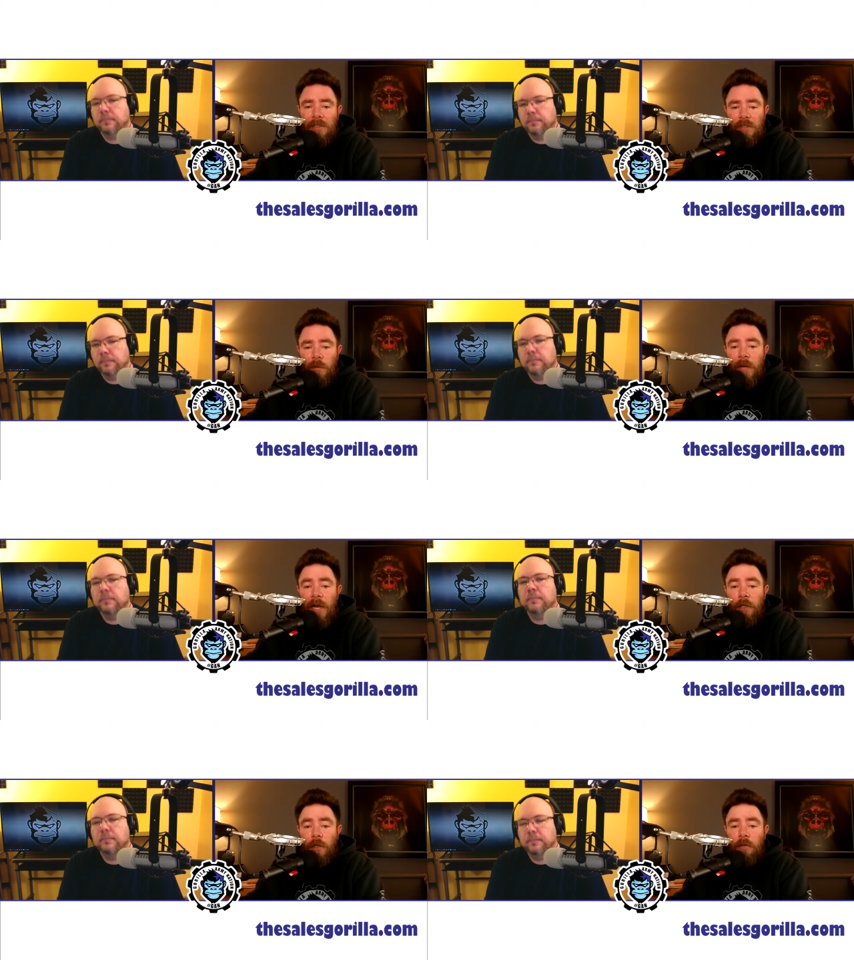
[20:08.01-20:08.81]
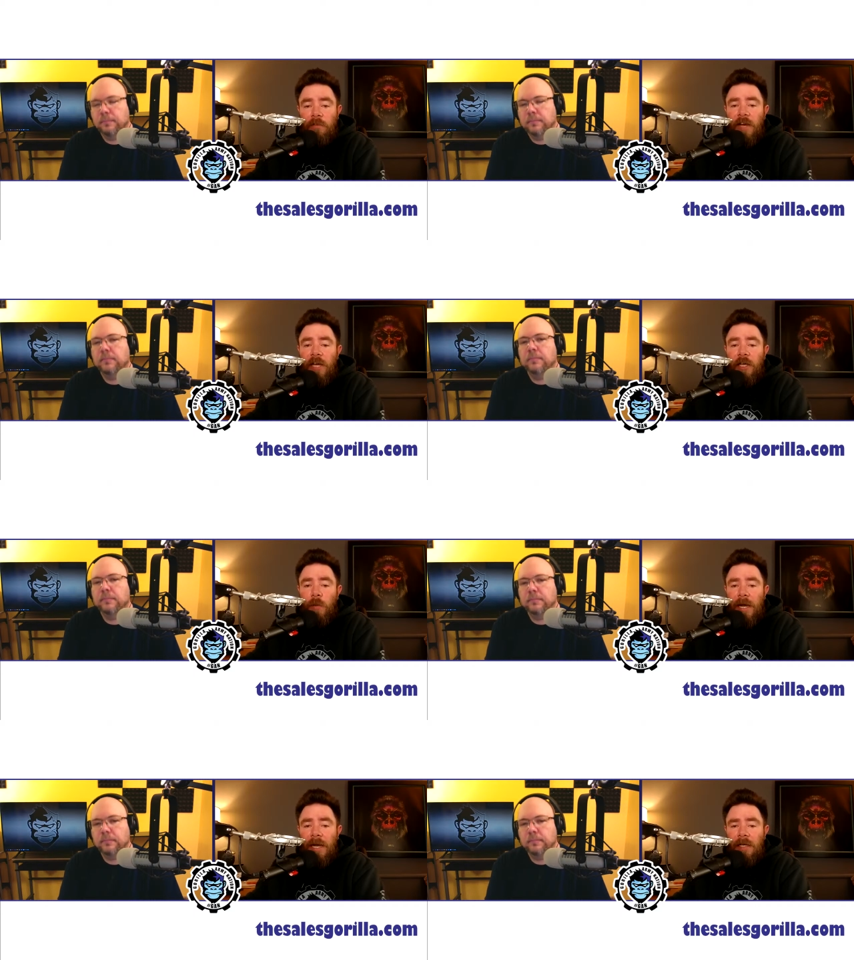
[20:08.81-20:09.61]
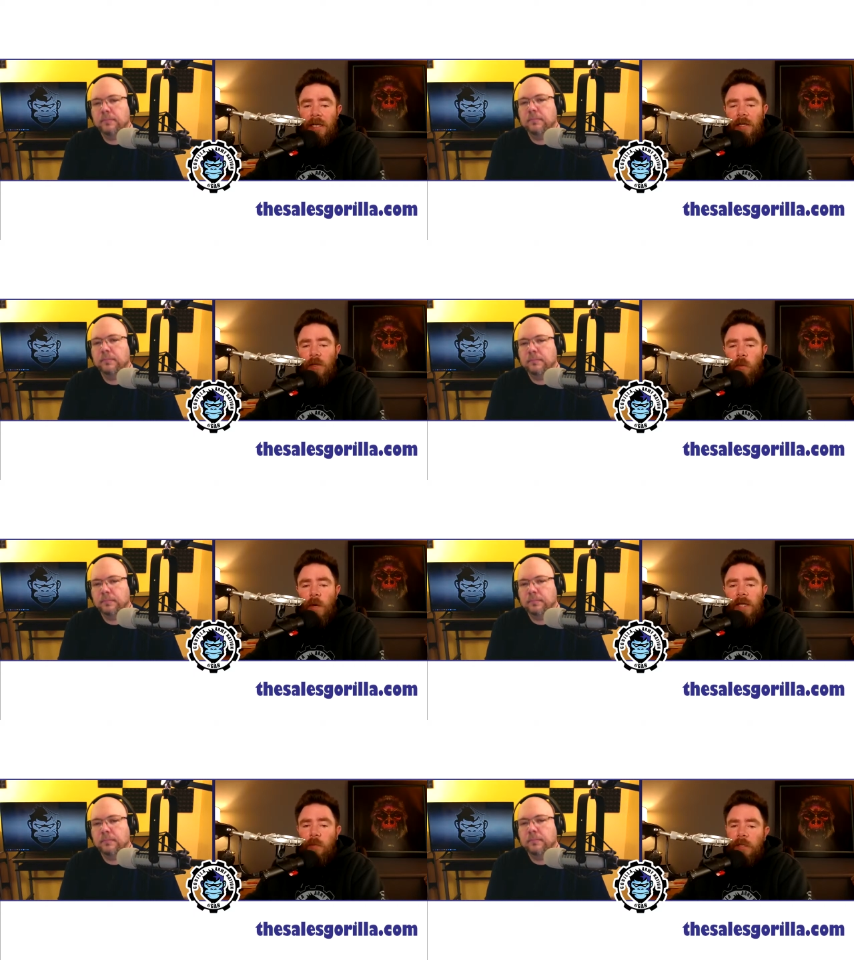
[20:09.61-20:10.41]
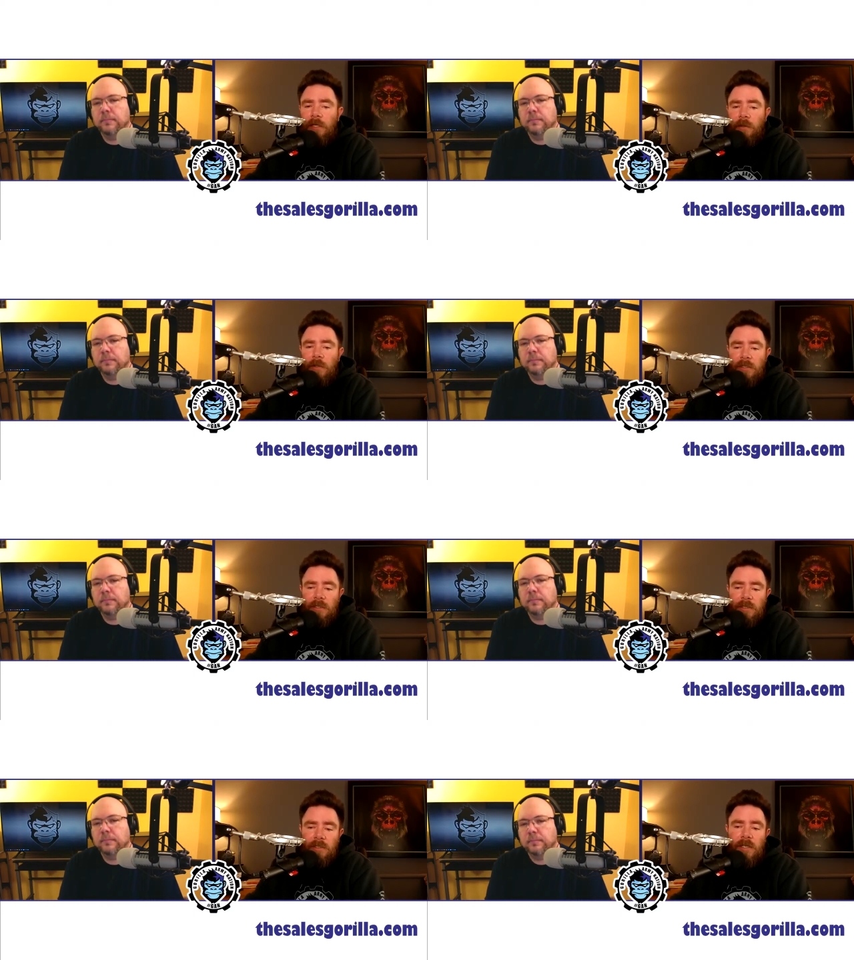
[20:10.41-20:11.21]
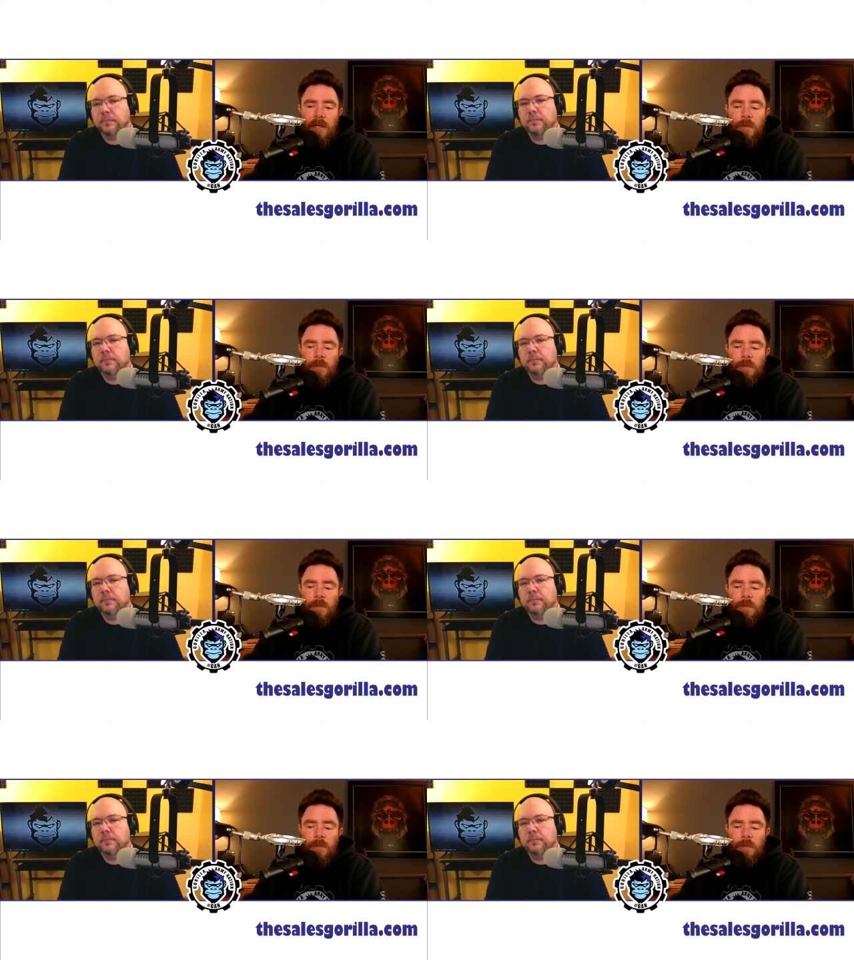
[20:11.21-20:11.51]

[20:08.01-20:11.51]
Speaker 1: And so now you're a value add. And the way that we do this is